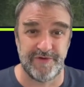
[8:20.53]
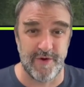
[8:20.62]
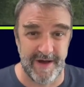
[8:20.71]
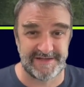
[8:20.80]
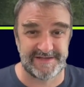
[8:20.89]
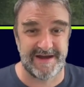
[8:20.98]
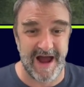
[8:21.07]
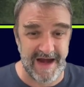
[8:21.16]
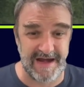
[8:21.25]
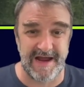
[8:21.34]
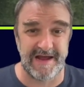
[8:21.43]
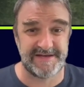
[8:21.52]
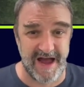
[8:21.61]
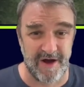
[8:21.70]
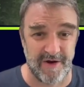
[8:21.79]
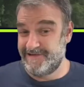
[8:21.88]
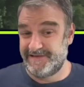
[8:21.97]
US 90
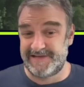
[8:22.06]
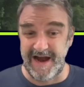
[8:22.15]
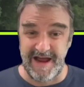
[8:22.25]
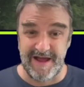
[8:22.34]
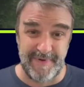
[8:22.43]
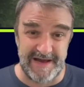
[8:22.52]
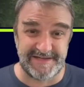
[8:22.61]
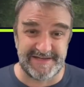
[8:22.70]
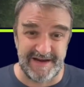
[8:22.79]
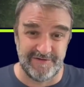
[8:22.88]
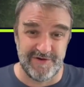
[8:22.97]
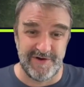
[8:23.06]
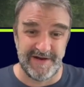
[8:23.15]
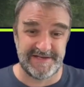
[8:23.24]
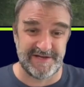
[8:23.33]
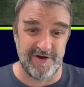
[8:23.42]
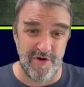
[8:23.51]
town. Signing Bay St.
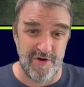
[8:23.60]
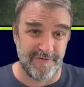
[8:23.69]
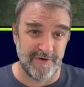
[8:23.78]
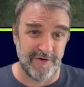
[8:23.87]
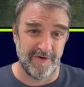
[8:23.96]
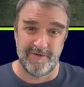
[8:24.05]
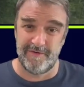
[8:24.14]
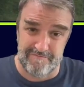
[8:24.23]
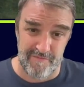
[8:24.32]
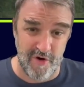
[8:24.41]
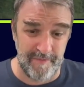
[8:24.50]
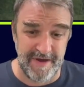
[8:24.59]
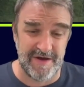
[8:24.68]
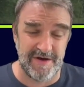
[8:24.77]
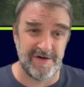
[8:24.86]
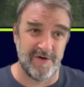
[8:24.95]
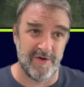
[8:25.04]
Louis over
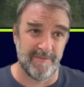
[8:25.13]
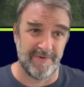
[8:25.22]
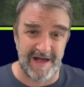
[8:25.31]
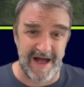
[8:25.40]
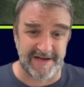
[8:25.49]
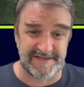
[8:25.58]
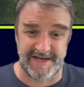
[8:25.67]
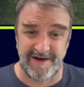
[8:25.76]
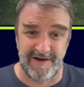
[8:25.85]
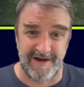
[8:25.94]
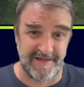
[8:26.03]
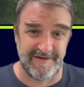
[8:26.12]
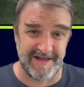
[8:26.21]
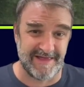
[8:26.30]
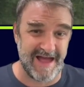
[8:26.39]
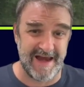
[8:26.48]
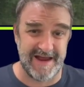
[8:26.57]
Mobile or Biloxi or anything like
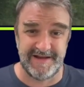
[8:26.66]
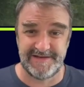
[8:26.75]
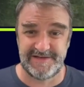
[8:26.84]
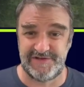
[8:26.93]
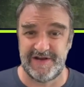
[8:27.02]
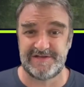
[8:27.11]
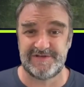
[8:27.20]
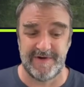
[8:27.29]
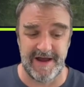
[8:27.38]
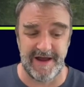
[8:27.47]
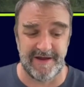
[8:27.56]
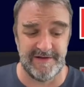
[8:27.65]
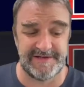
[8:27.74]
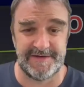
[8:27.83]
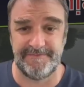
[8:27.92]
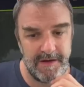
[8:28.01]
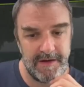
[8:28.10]
that is just
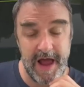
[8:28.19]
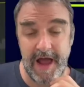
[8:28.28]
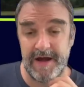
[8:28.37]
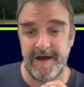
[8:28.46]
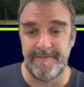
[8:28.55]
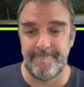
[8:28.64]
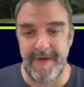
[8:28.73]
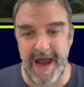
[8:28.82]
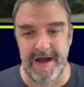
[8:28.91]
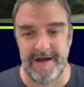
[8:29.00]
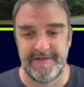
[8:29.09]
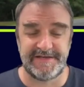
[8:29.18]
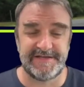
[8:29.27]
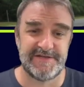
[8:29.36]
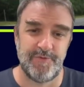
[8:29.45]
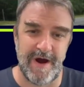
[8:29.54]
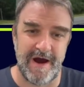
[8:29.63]
ridiculous. And in Maine, this
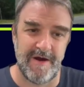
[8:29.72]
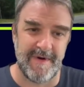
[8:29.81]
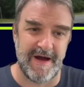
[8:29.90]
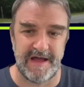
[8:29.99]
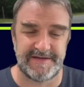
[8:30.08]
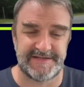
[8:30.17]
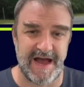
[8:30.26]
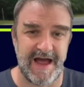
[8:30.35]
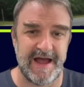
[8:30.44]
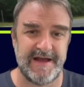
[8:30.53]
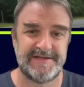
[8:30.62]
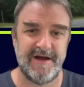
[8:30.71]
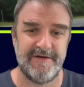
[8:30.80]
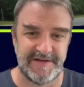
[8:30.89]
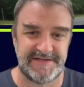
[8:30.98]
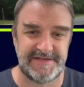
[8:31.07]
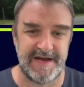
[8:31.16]
is where my size of
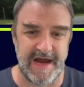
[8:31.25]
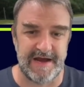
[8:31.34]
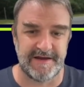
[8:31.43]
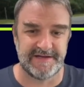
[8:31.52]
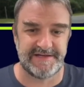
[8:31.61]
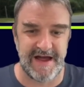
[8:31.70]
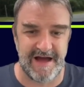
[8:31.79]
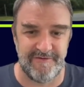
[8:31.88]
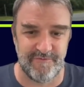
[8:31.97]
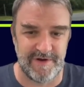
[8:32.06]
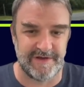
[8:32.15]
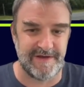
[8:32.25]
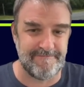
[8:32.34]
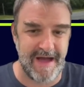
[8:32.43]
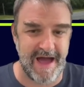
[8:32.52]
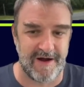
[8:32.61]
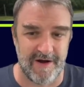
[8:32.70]
the city does not really
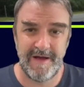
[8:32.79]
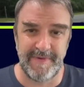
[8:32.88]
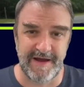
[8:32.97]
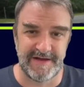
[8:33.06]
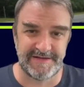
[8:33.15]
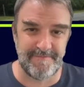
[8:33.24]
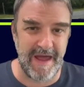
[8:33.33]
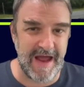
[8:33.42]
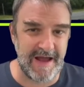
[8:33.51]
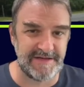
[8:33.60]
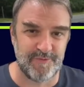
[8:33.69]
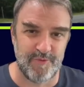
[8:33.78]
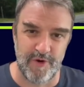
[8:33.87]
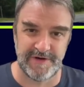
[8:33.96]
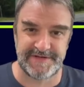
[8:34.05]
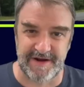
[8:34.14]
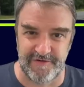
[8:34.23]
matter, because Maine's
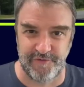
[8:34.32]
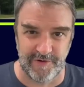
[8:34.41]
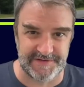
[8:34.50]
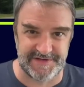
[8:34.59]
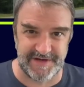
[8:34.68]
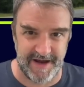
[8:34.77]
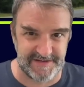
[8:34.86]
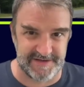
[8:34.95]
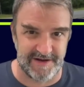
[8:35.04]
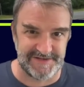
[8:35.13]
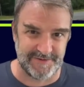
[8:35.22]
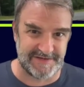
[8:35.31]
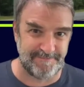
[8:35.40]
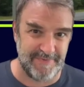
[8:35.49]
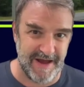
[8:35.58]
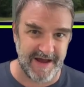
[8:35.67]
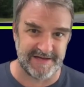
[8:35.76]
worst control city is also its
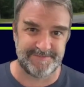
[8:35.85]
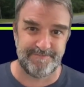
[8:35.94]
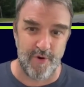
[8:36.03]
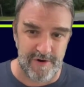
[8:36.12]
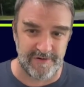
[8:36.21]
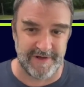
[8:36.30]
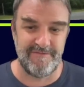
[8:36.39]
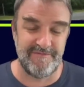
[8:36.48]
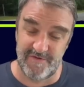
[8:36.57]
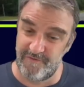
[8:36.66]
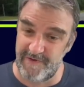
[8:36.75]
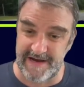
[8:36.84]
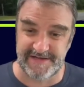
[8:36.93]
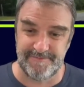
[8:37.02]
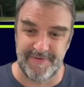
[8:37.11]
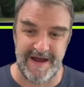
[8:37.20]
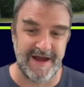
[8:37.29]
biggest, Portland. The
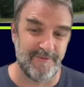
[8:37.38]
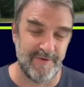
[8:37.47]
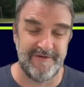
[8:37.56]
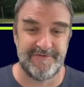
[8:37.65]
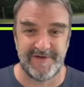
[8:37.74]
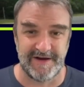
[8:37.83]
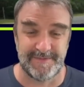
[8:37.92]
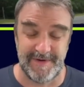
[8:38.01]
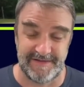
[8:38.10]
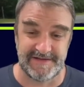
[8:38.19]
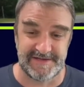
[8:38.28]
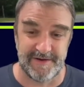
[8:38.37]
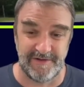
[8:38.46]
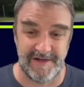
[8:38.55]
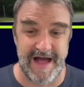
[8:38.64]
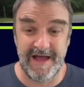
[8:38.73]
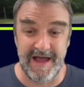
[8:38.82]
reason being, we've talked about this a
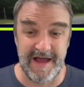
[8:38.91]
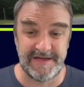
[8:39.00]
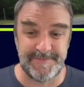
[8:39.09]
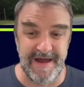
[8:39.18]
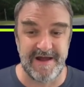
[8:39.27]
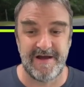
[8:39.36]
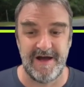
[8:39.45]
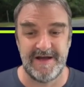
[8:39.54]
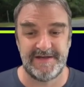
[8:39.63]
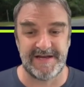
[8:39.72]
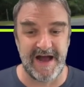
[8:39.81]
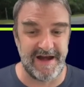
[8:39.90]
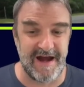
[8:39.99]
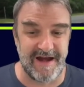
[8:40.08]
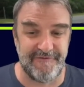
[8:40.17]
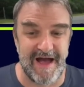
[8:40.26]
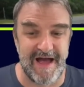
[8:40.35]
lot, is because
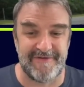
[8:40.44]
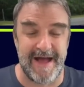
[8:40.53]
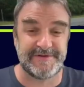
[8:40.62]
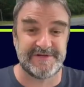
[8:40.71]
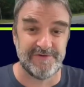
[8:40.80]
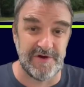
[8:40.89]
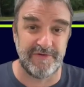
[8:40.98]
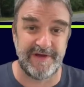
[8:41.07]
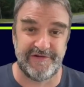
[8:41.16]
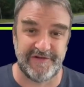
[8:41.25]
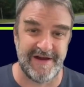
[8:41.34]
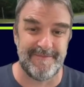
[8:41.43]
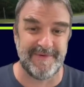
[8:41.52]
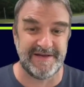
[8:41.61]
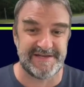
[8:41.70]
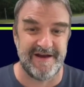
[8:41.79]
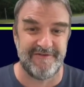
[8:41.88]
I-95 absolutely should not
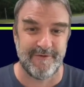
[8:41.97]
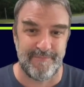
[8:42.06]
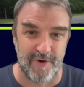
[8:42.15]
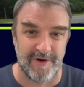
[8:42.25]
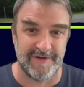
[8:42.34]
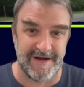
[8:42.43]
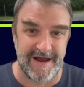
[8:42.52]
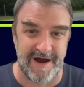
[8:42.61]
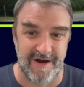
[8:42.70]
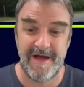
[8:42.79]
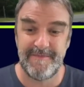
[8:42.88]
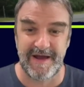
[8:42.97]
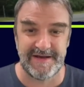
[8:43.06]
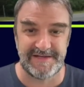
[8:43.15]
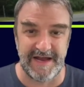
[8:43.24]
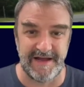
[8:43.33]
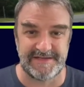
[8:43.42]
be signed for Portland here,
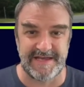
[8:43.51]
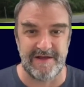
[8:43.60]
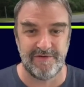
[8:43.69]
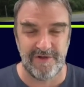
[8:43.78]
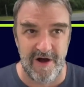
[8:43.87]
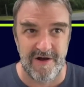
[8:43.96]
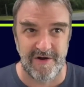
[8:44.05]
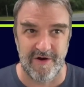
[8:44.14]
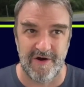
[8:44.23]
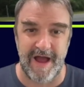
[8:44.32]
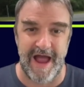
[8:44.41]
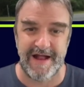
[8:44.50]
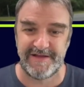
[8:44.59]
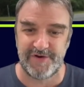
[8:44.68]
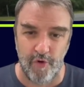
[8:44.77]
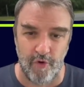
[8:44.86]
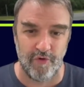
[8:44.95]
because it is the longer and
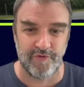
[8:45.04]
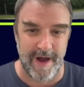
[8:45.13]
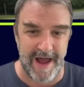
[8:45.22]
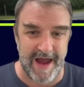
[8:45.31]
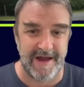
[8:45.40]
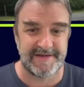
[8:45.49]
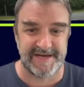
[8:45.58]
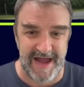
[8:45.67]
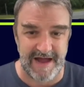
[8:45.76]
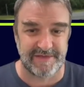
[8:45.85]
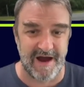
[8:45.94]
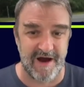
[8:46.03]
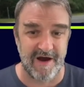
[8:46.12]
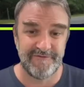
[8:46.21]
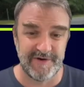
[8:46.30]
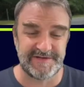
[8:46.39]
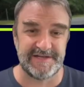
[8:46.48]
tolled way to get there,
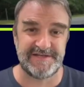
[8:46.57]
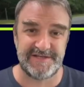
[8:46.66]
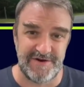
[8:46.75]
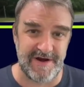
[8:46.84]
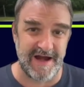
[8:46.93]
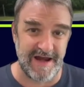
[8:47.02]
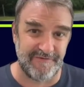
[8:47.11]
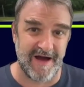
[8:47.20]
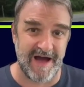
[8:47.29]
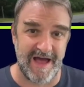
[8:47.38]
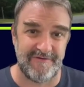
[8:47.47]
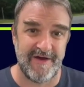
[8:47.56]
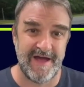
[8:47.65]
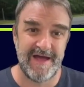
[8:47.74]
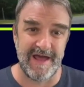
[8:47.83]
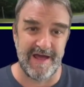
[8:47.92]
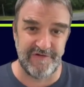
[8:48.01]
versus 295
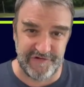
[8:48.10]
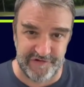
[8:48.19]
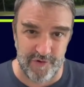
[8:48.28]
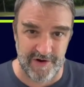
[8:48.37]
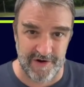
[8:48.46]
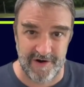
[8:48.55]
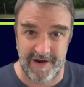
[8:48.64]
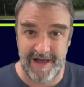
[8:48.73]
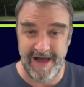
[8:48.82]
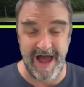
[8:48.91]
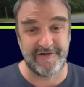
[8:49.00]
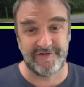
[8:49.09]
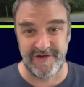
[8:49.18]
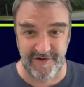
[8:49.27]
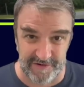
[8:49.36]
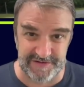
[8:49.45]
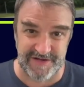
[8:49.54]
is shorter, actually
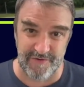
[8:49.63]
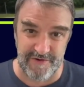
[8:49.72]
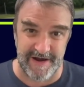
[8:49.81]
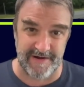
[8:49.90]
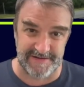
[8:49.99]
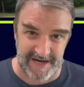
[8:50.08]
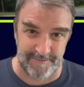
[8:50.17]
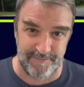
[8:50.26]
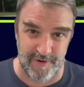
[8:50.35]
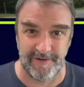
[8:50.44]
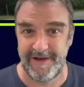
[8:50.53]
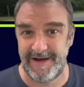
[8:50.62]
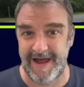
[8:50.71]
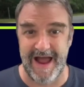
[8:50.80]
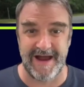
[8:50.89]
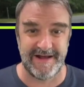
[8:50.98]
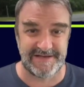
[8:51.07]
goes through downtown Portland,
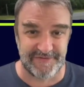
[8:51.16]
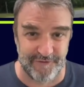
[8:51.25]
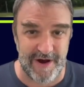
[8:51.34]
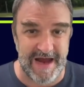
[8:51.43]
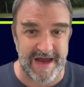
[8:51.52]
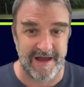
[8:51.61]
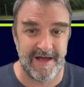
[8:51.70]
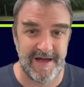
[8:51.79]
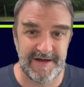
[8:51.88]
and it's free.